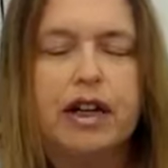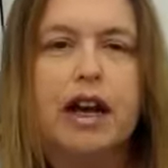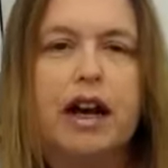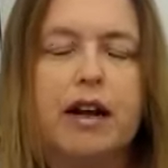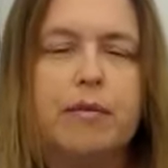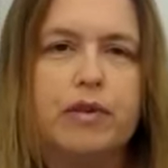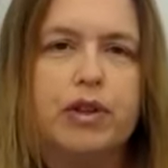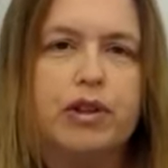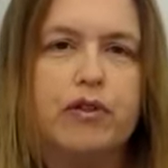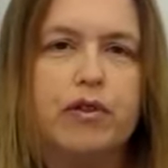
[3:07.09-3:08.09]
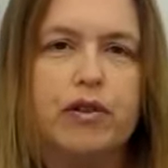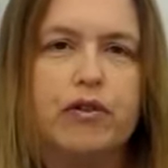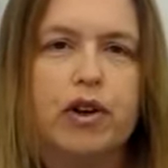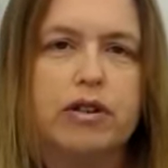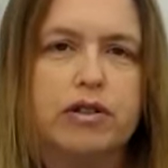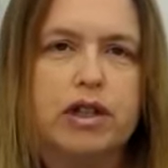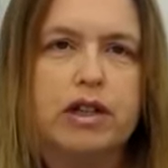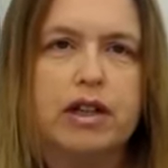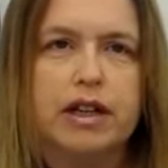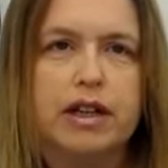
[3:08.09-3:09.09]
You've got
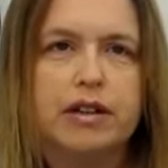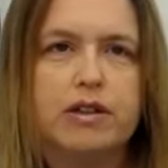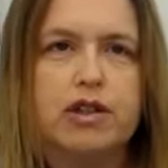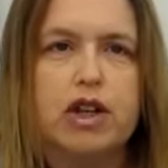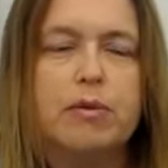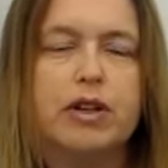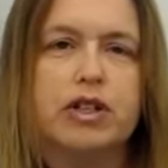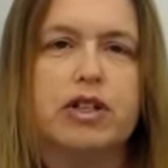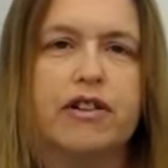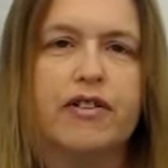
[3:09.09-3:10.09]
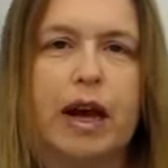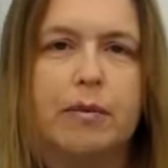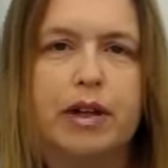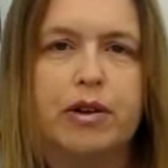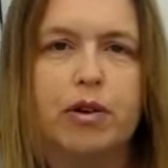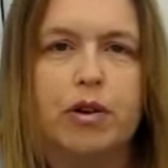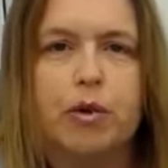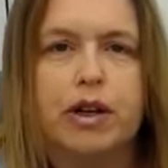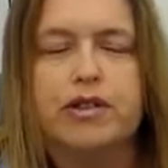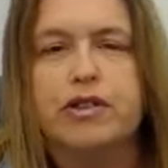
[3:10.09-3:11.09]
too much stuff happening all at
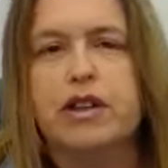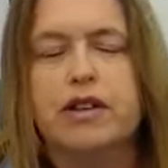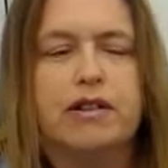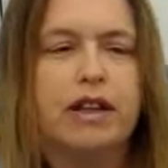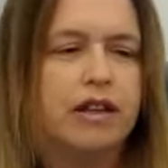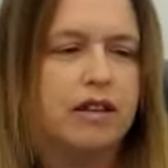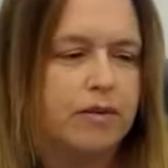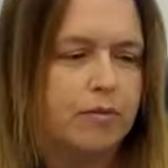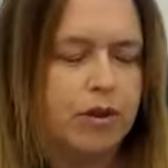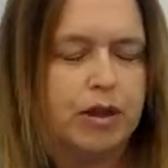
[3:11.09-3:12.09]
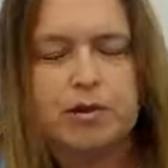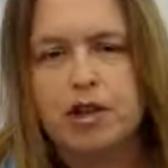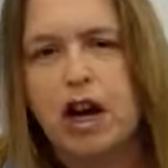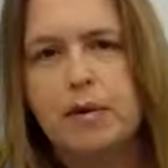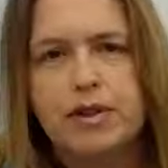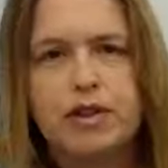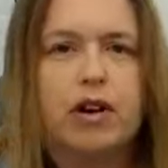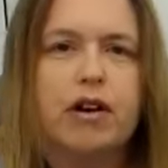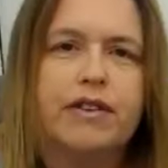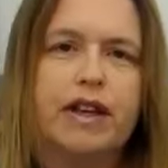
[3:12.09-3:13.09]
once, and the time has
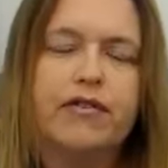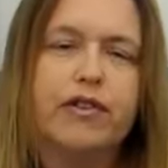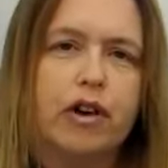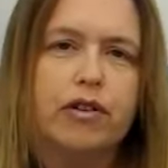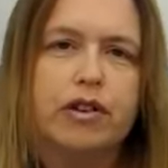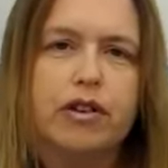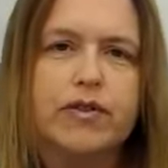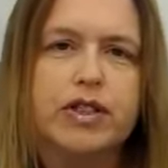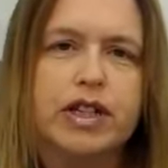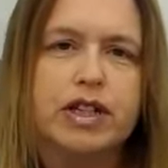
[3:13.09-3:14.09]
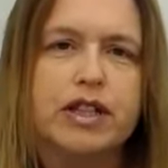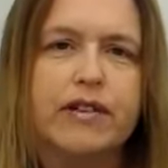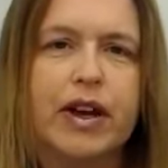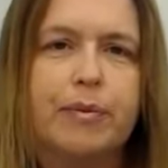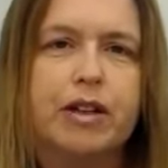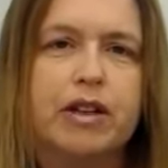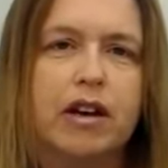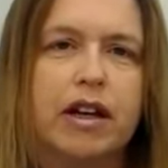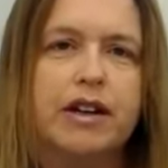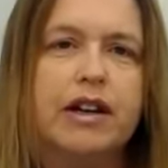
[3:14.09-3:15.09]
gone, they've forgotten the conversations they've had with the
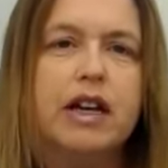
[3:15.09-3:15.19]
client.